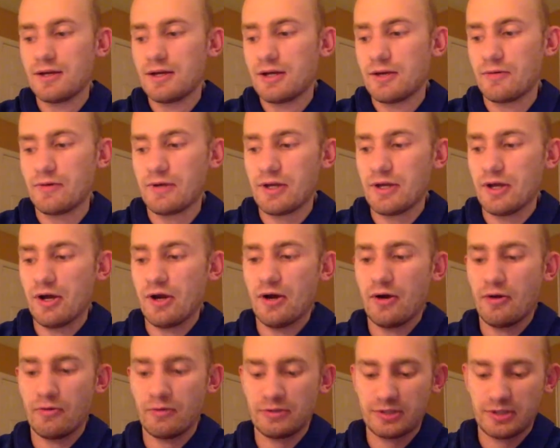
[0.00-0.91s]
Here we
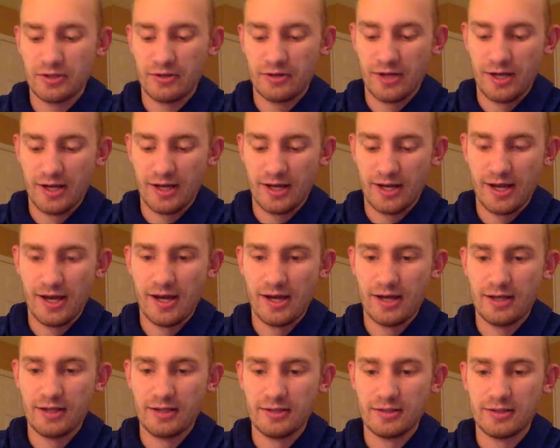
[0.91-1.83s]
go. What's going on,
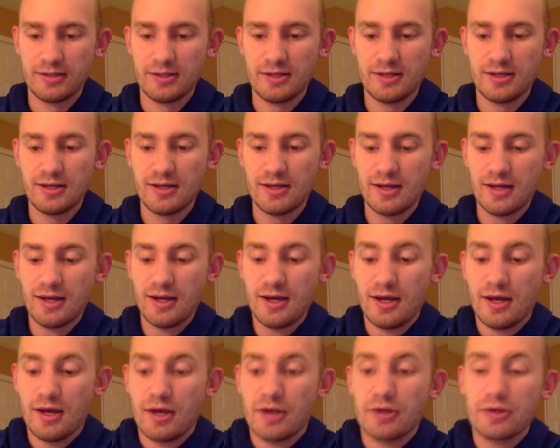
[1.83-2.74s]
guys?
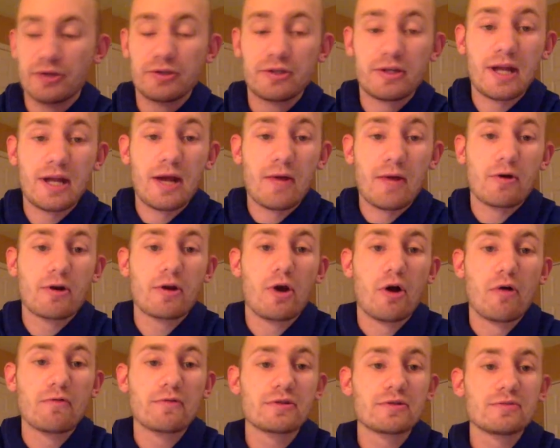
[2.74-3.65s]
So today I want to go
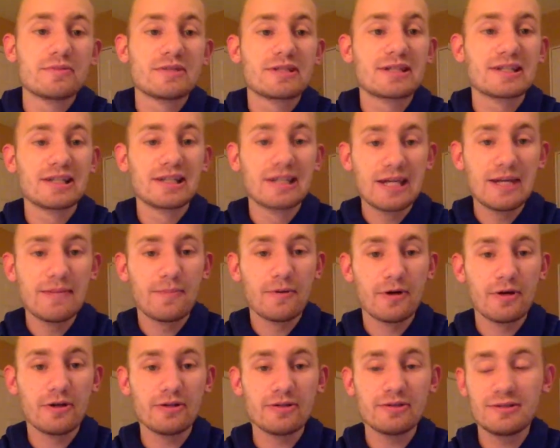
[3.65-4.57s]
over some
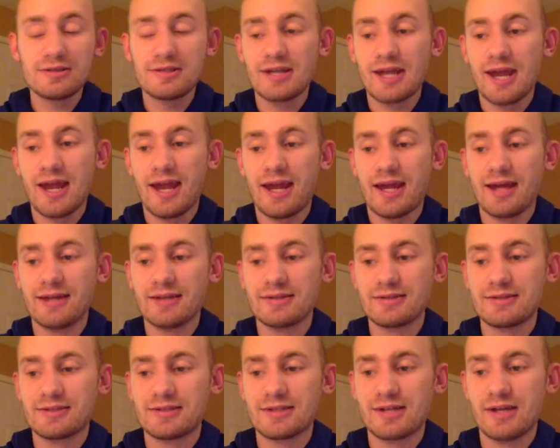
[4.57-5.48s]
sleepers and
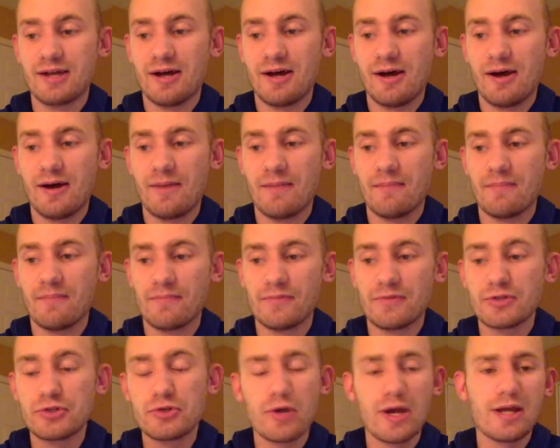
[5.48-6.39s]
some
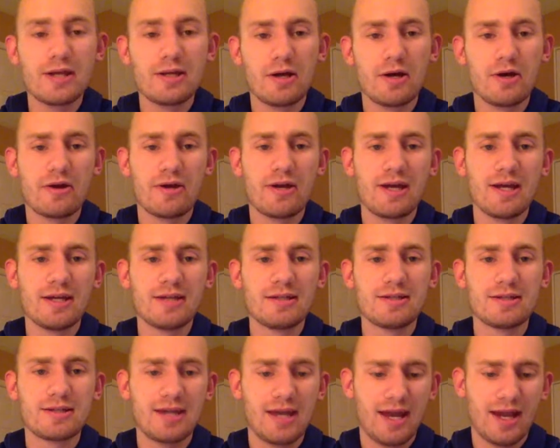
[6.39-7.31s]
trade
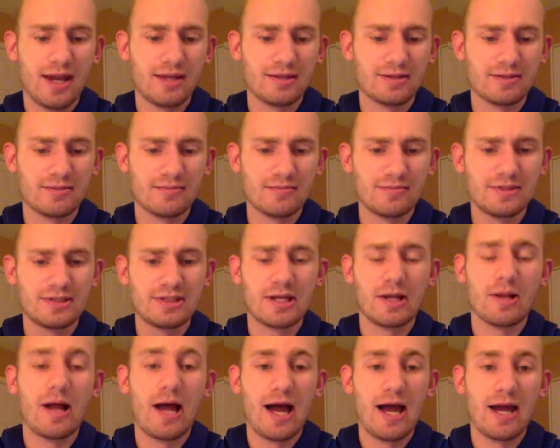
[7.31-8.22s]
targets and some
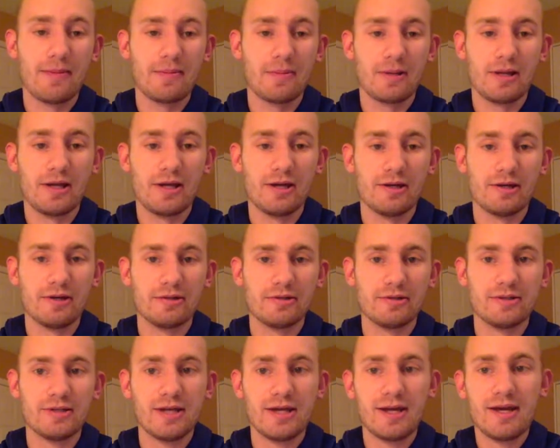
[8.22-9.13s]
sell high
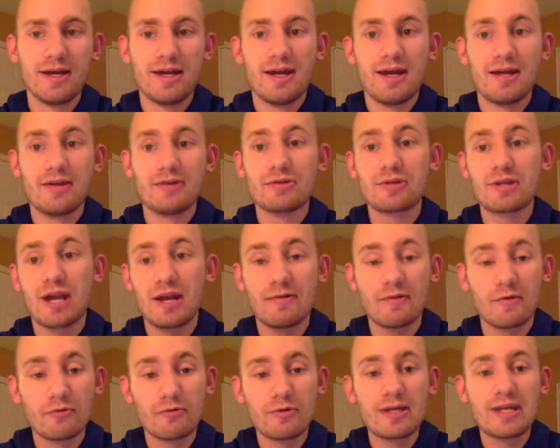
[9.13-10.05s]
players and just kind of
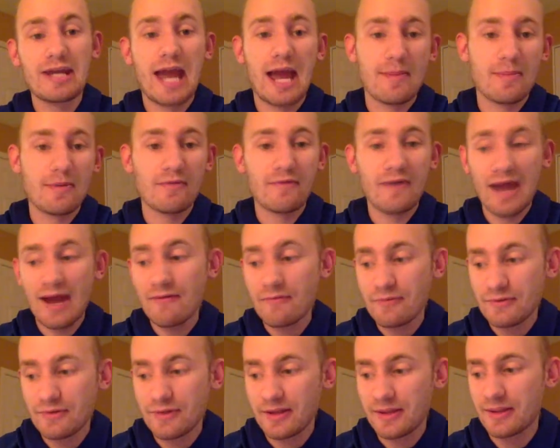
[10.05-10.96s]
a recap of
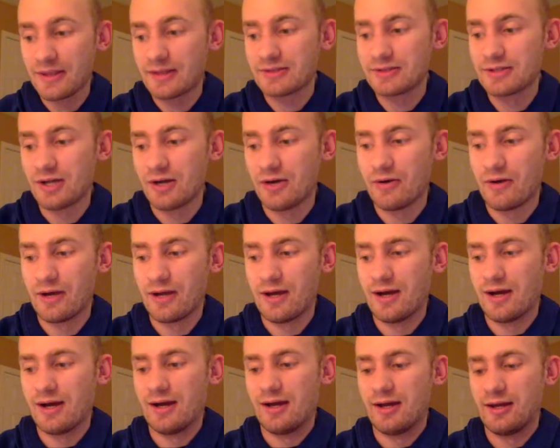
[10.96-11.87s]
everything that's going
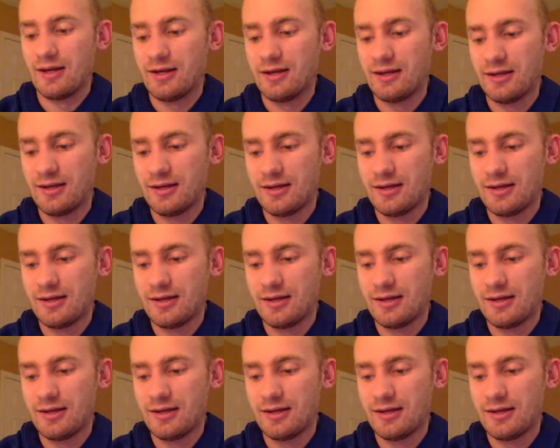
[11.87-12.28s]
on.